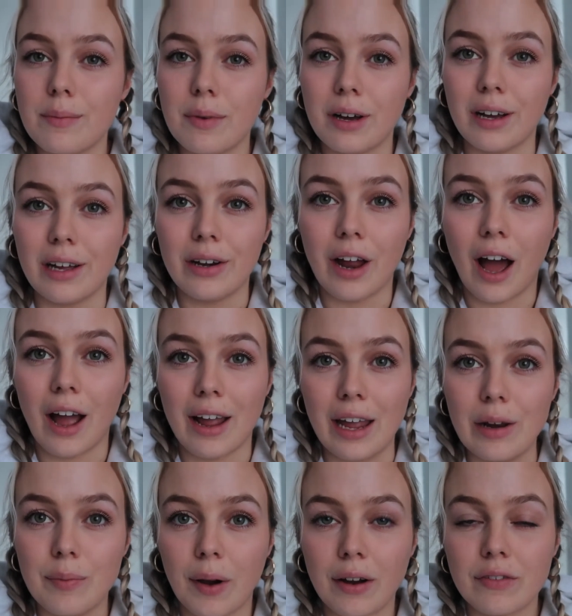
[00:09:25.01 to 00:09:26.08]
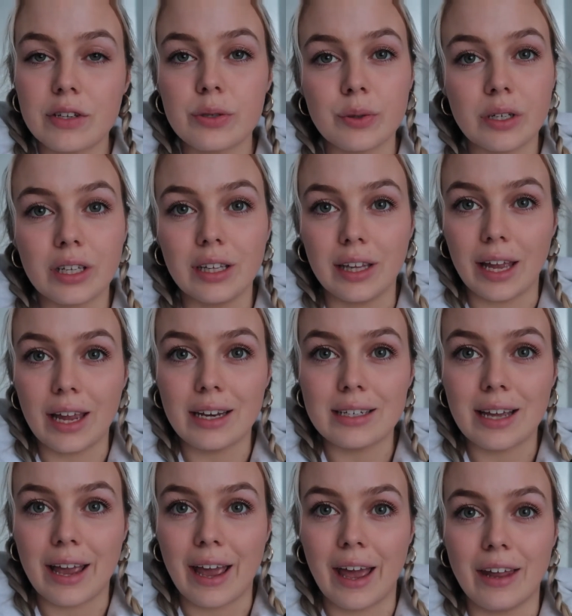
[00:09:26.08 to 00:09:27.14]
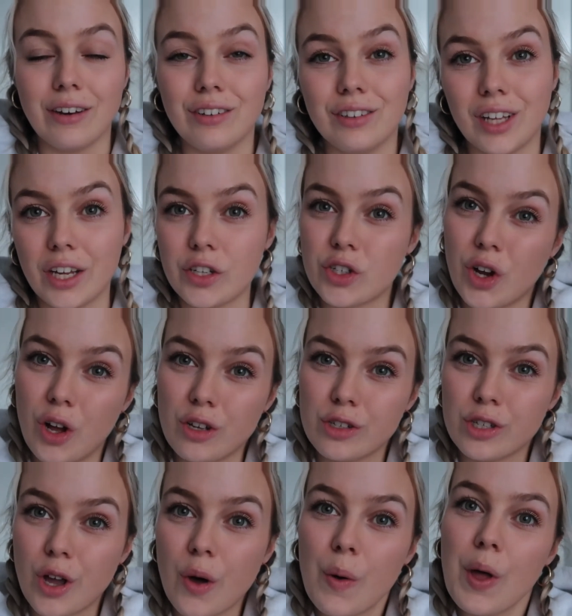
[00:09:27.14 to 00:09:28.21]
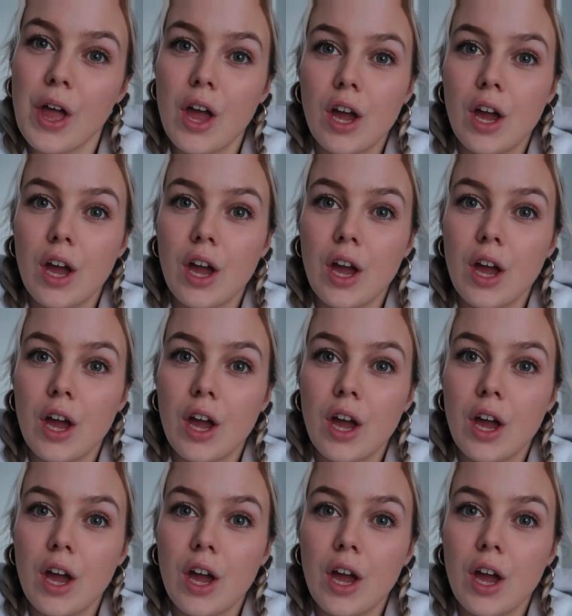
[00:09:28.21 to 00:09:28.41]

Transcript: but I ate breakfast really late and lunch also.